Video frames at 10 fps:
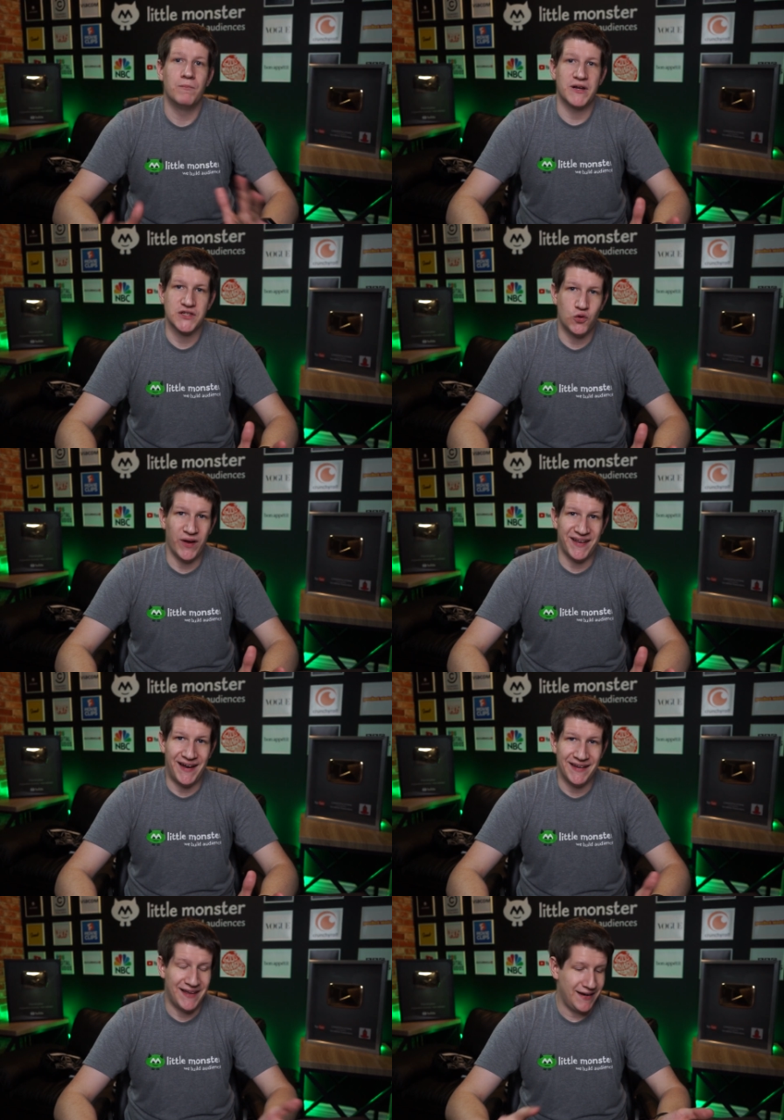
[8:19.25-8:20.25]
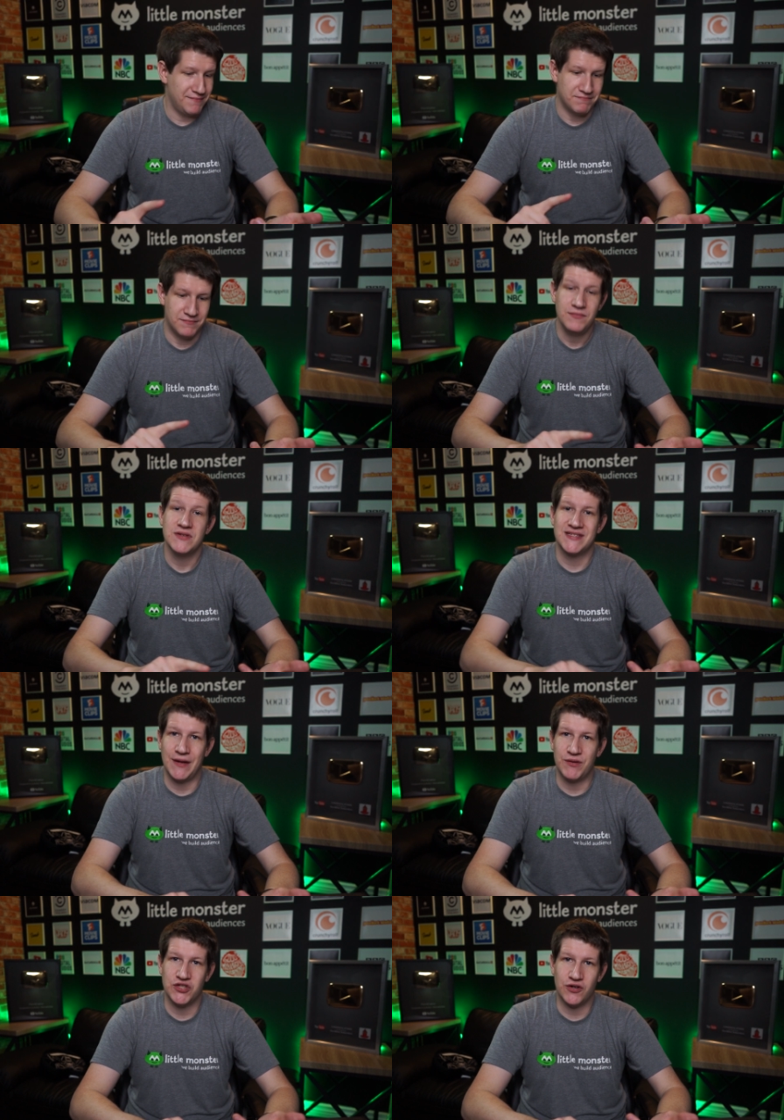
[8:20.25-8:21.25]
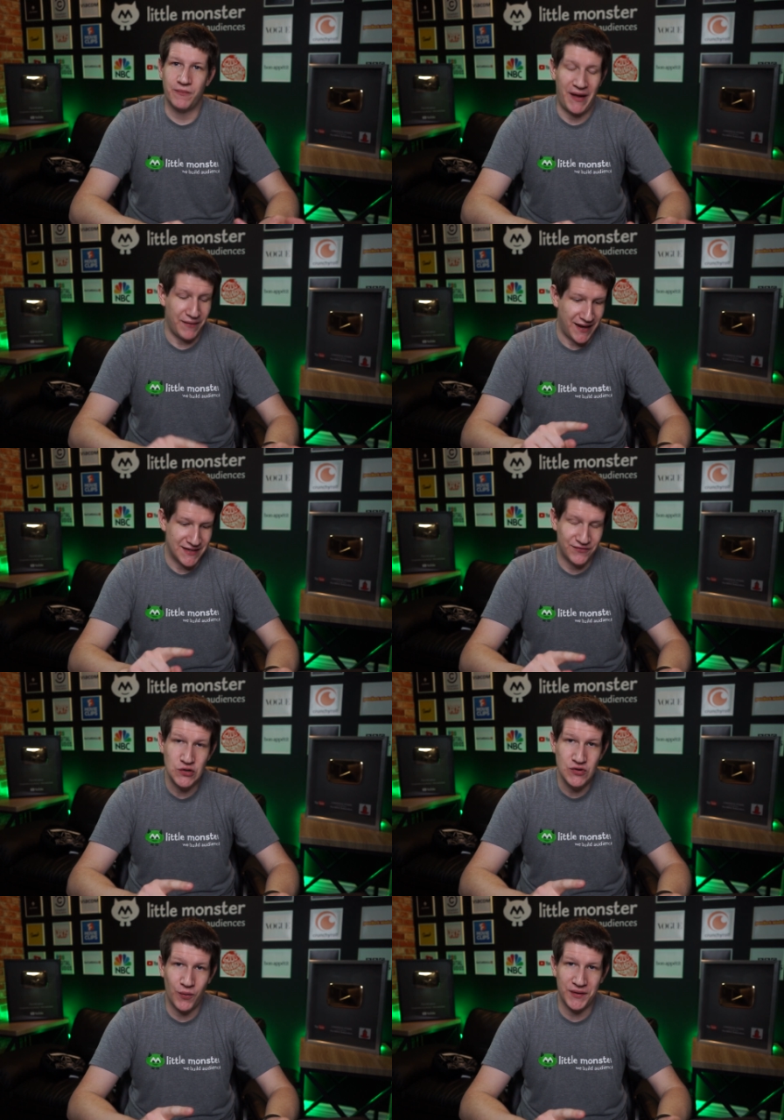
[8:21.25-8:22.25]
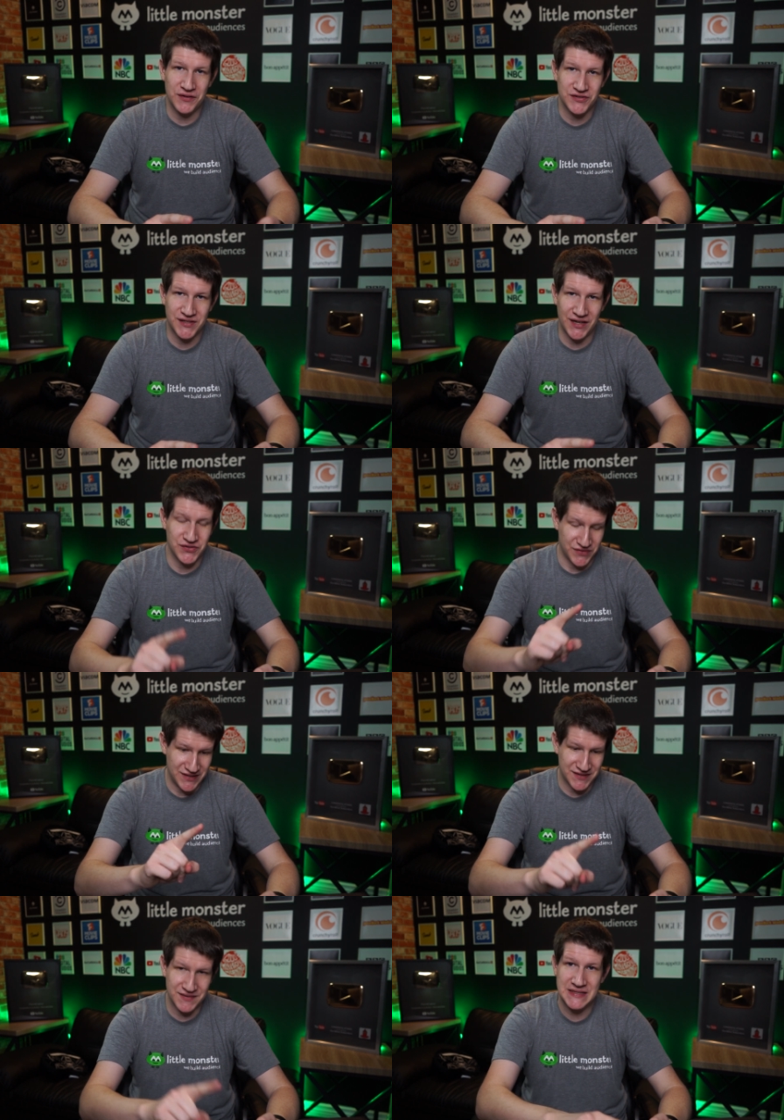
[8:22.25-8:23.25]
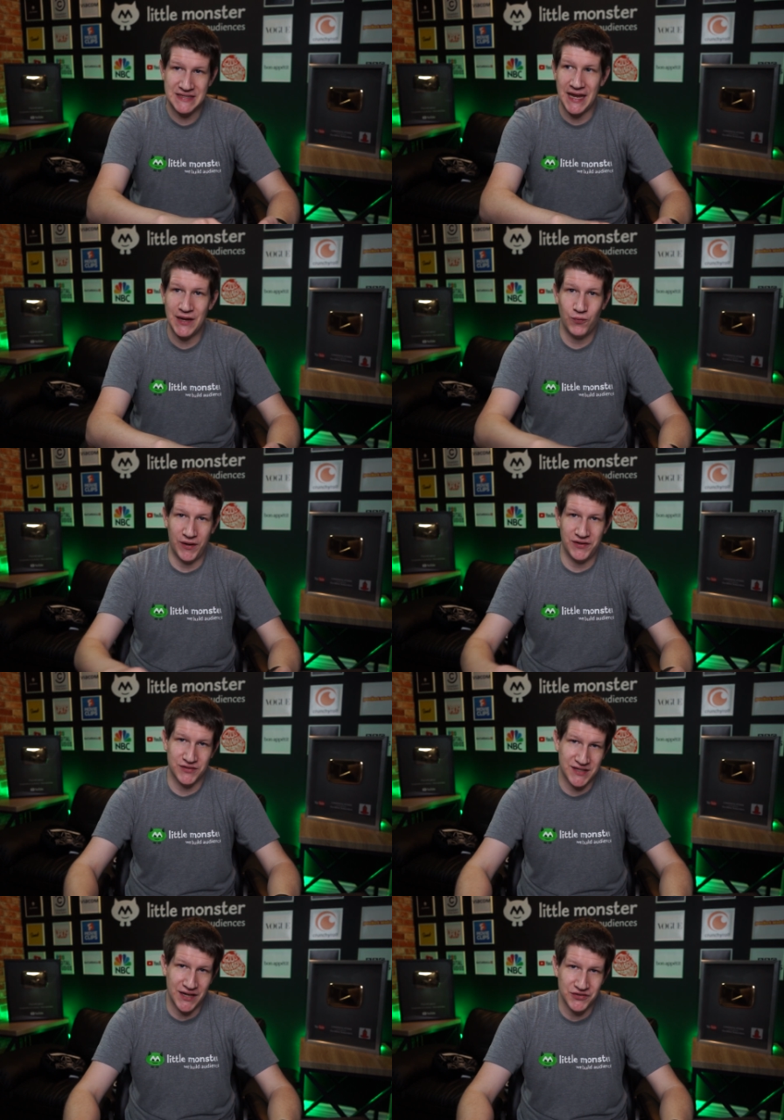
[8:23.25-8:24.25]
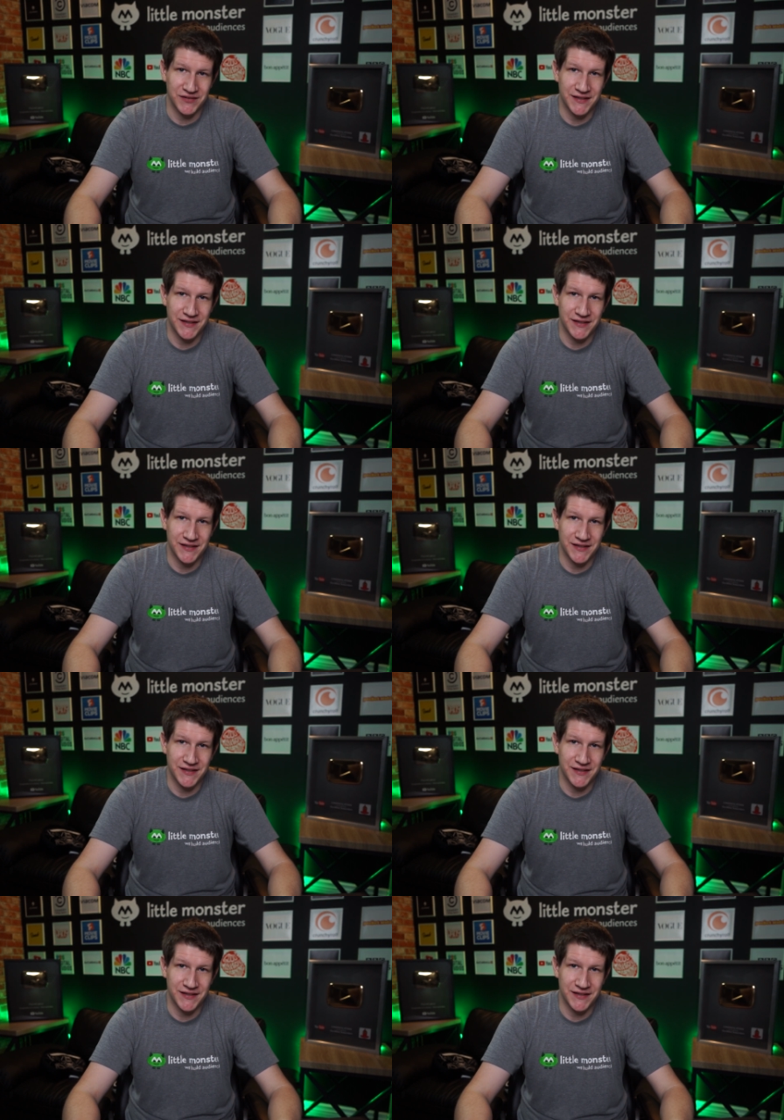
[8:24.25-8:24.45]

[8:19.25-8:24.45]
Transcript: but as a quick guideline, say what you're about, and if you know what your schedule is, say what your schedule